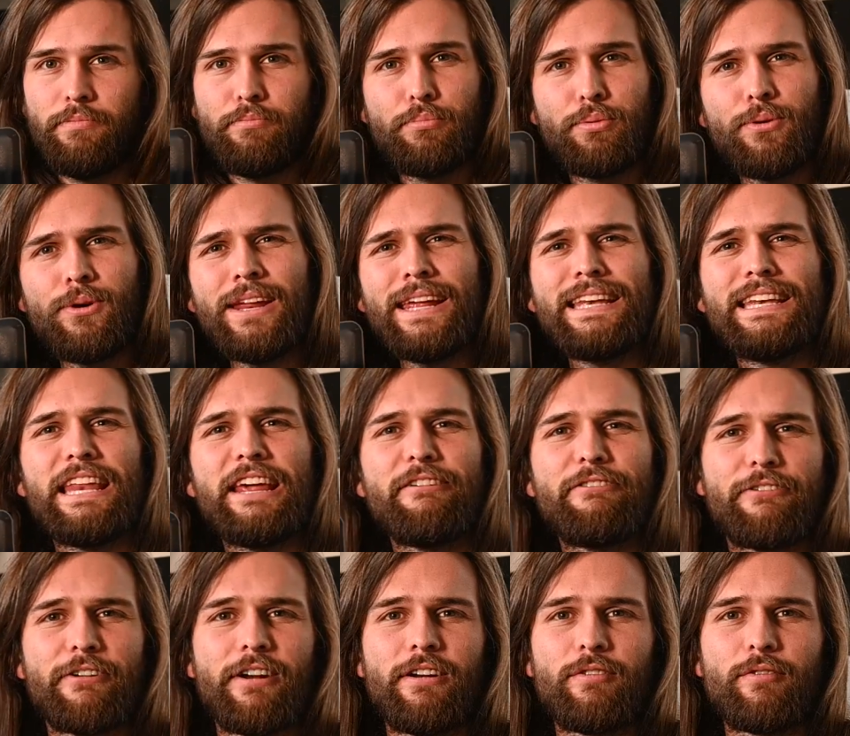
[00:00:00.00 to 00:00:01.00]
pretty
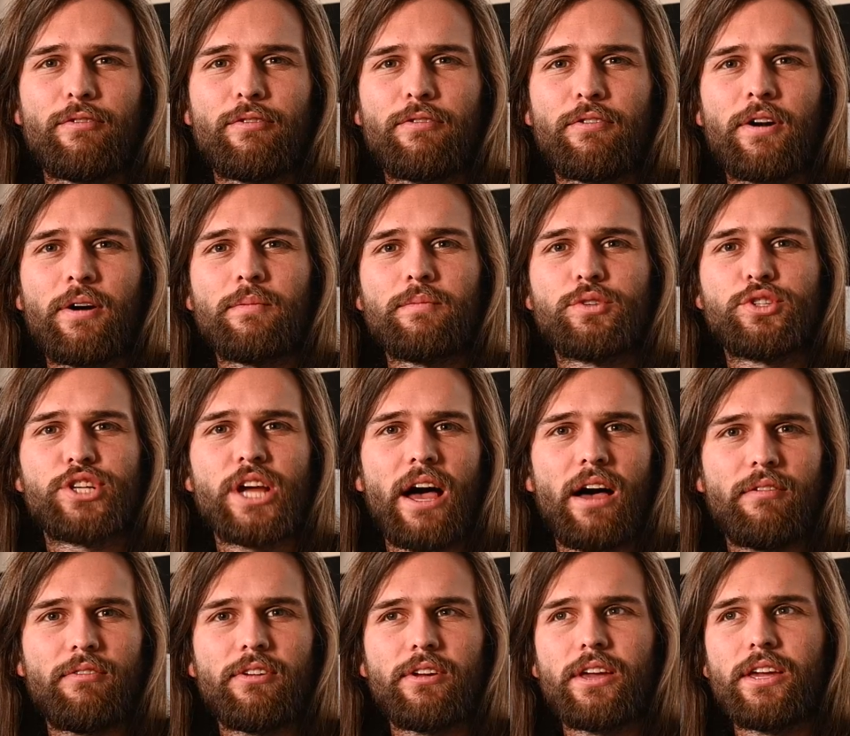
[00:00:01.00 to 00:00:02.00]
different from
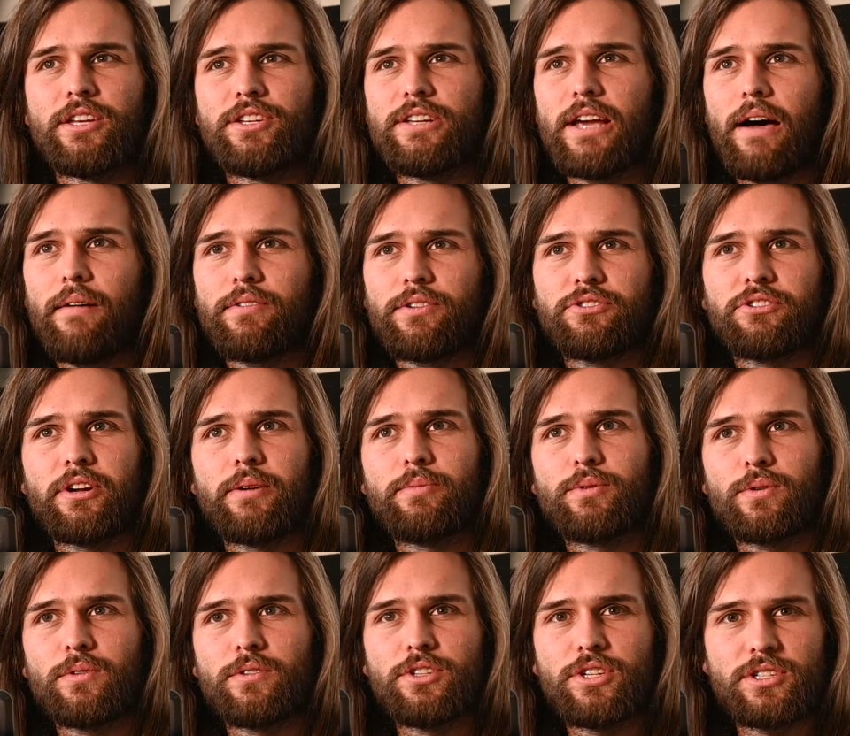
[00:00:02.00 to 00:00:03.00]
Java and JavaScript
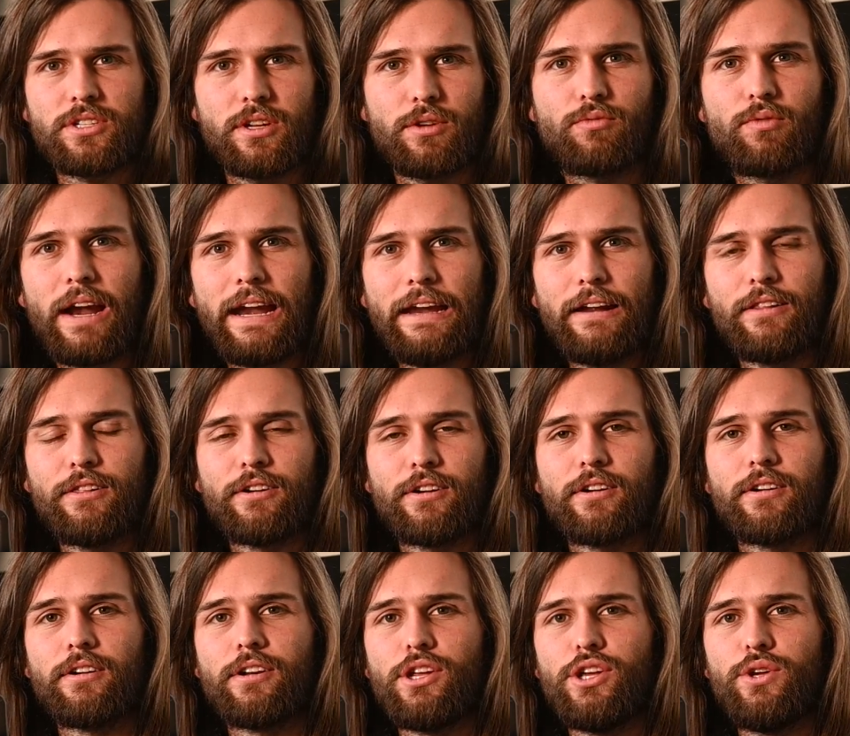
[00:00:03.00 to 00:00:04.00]
on just the
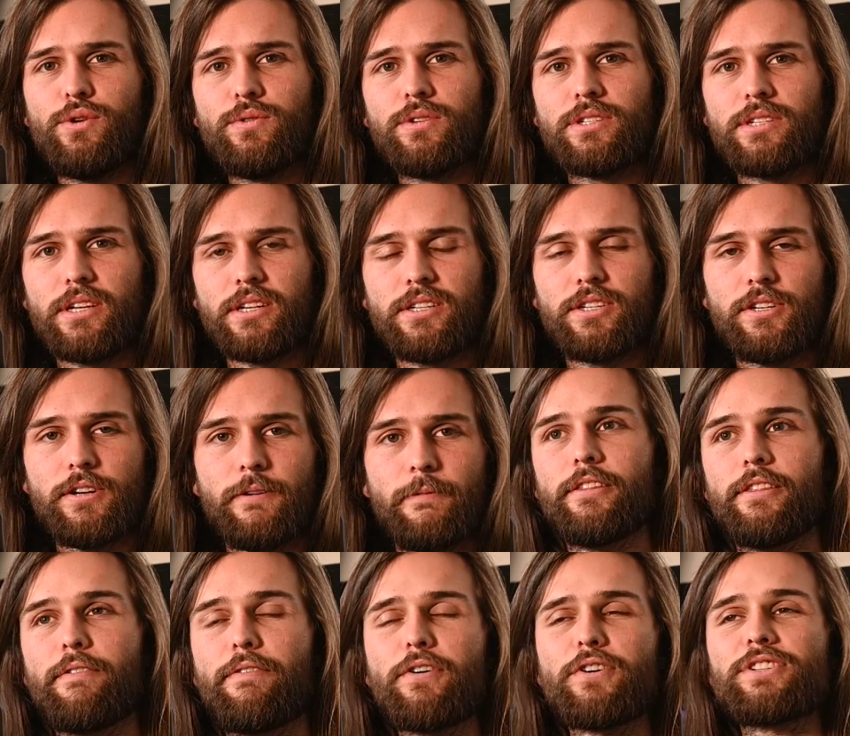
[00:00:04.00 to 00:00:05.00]
regular usage.
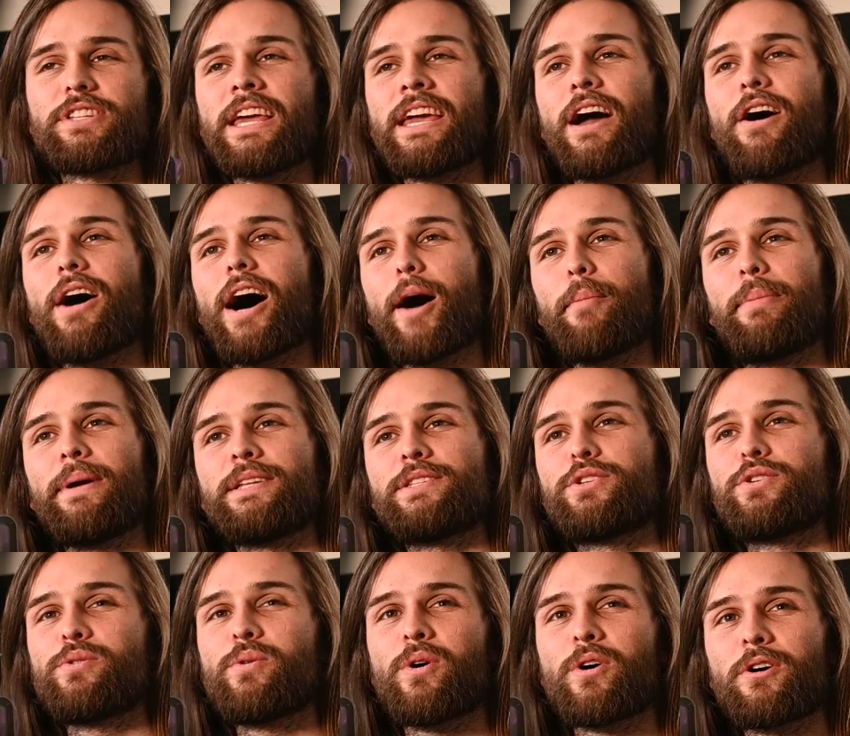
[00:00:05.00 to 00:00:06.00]
The first thing I'll hop
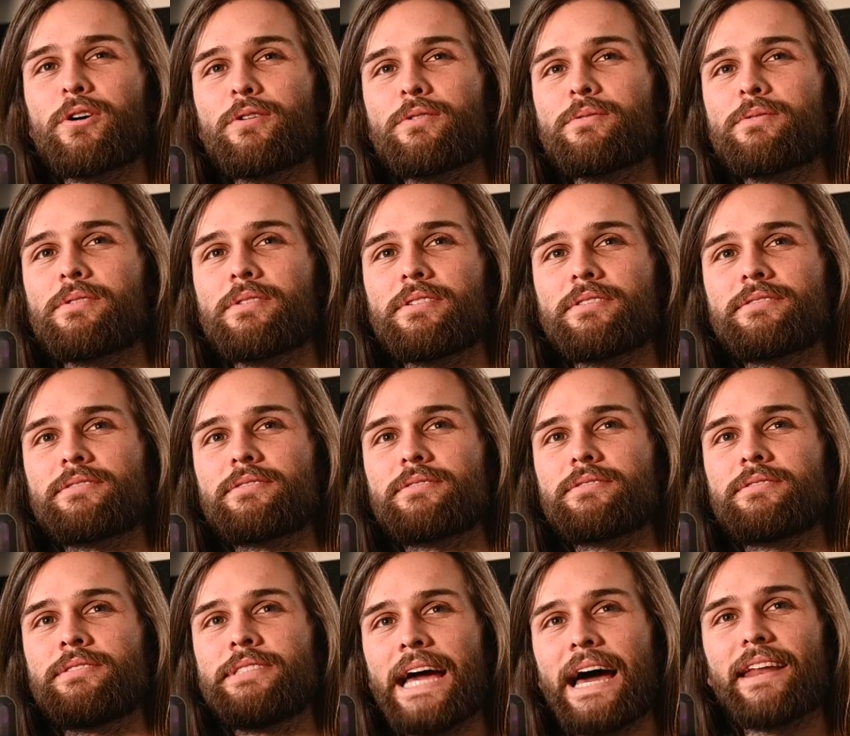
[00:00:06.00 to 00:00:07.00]
into are
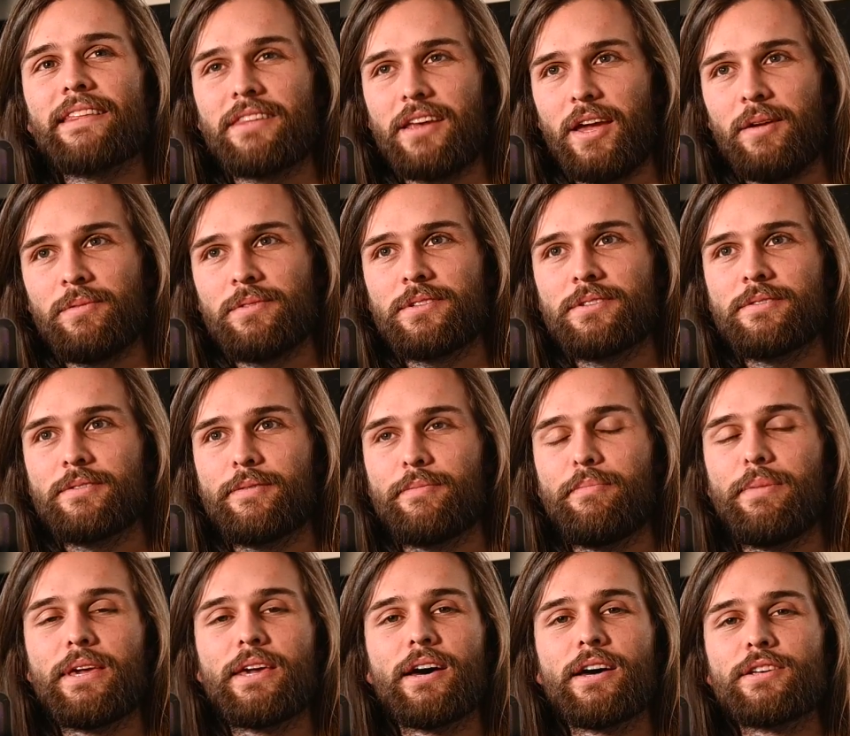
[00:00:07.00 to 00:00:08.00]
data types.
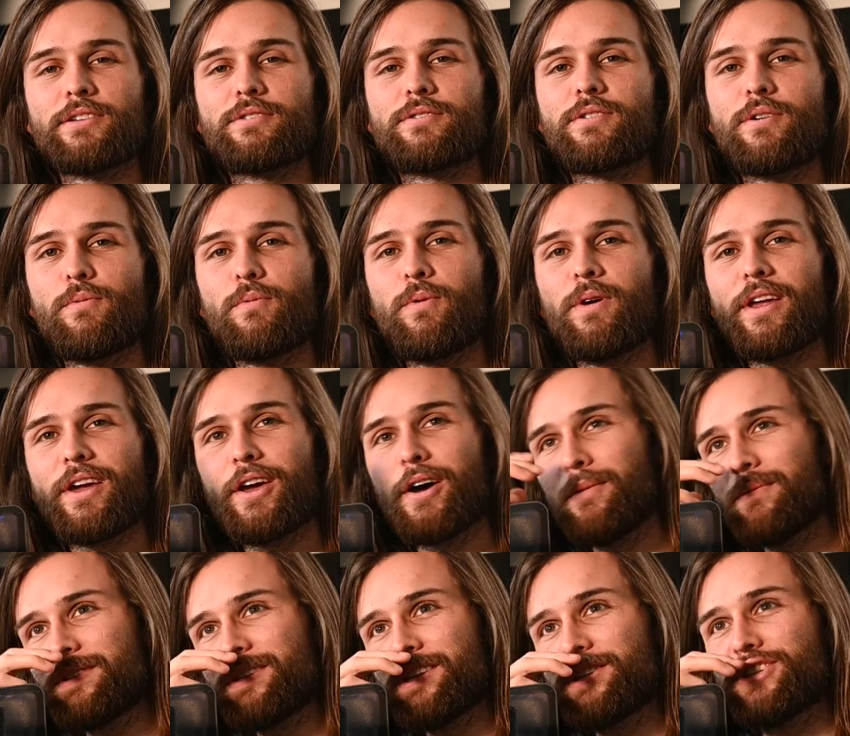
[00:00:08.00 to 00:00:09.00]
because when it
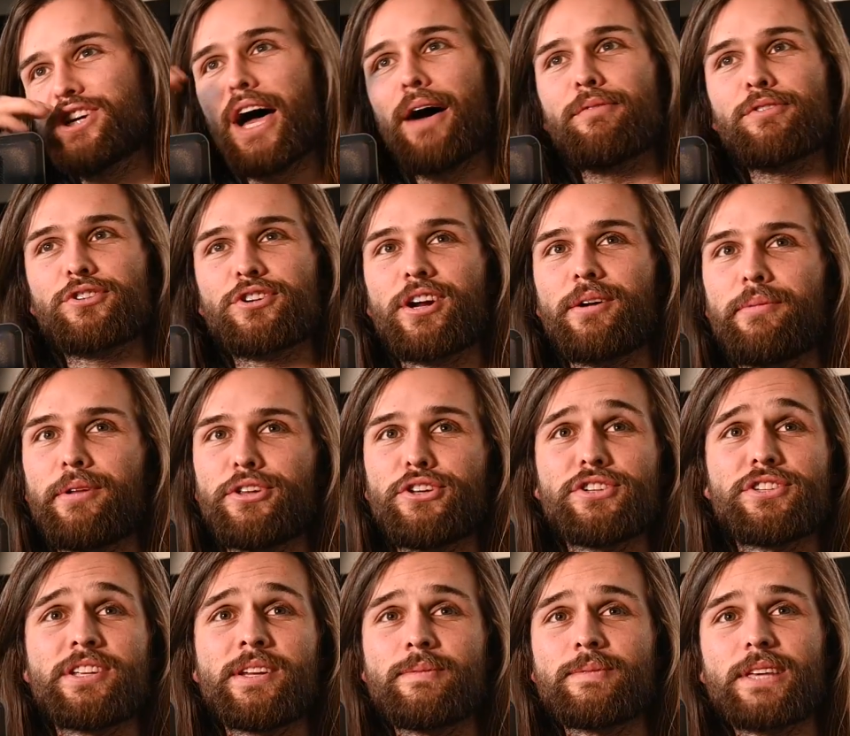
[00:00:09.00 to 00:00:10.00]
comes to JavaScript, it
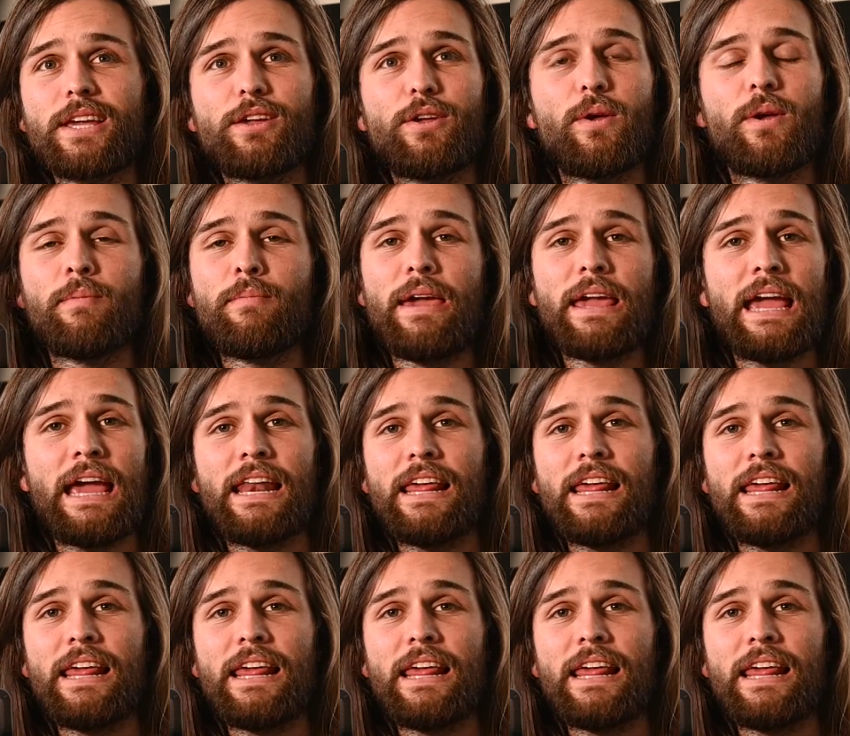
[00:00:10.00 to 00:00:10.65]
just seems like you can make